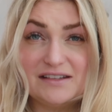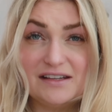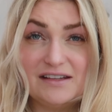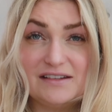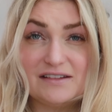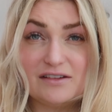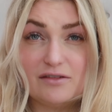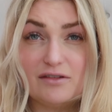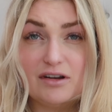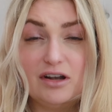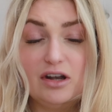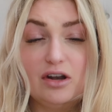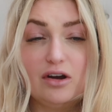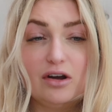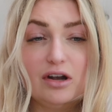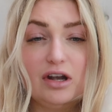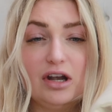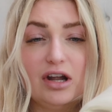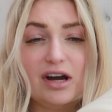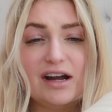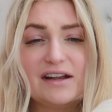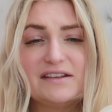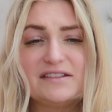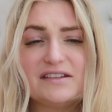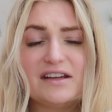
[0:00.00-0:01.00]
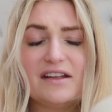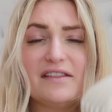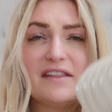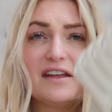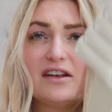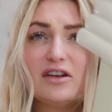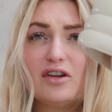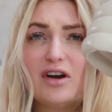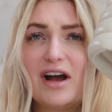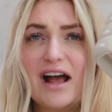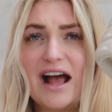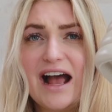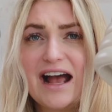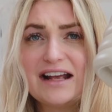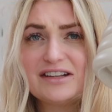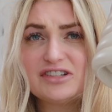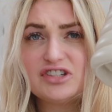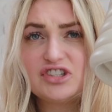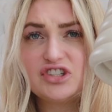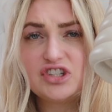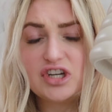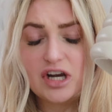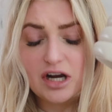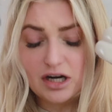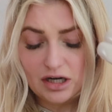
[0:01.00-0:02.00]
These are a lot lighter. They're not
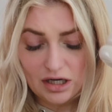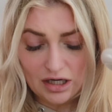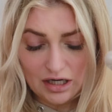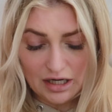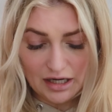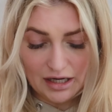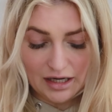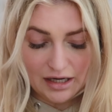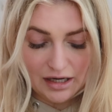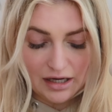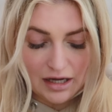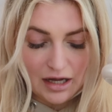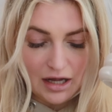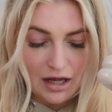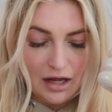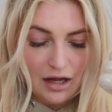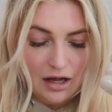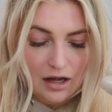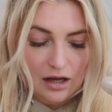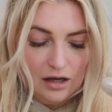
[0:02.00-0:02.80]
as chunky